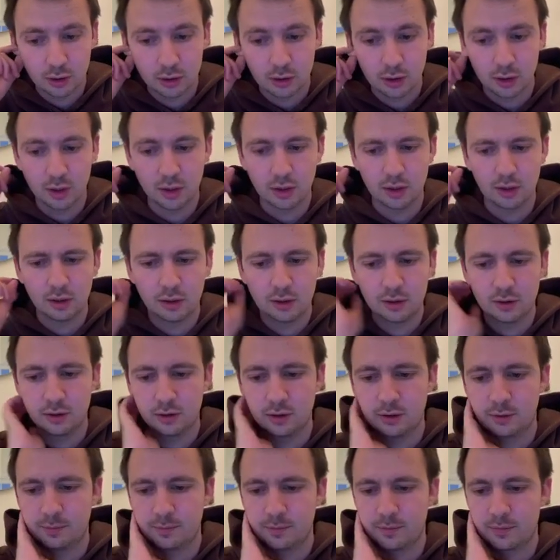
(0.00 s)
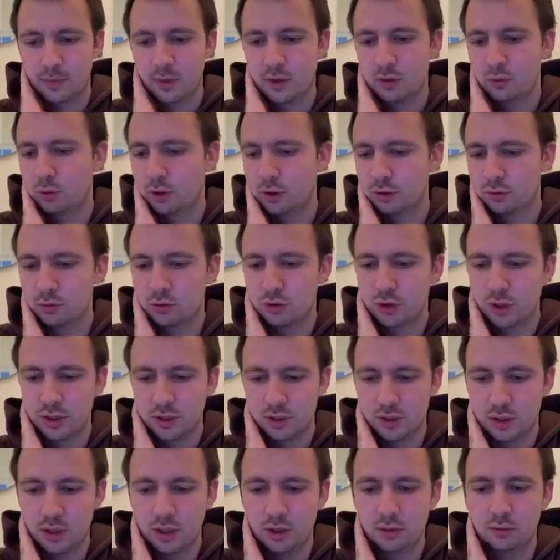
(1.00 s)
and the way to chase
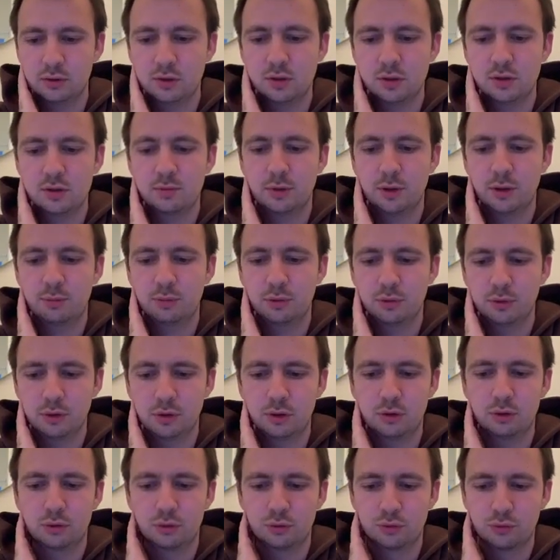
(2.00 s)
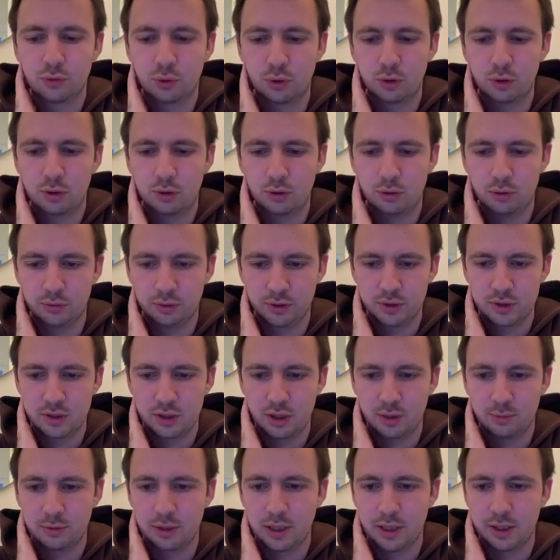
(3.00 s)
it out is by putting your rook on the
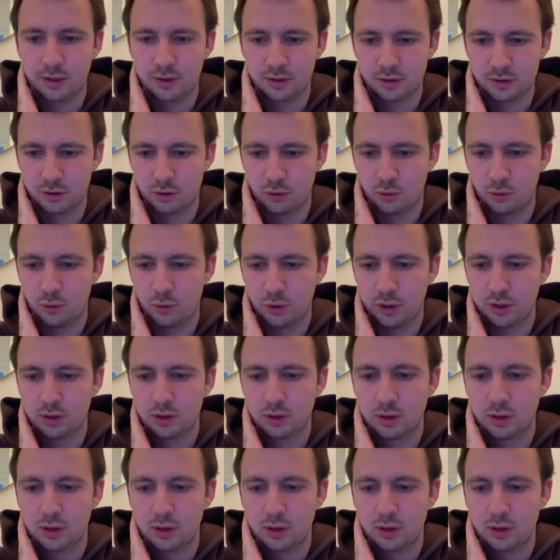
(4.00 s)
same line as the queen.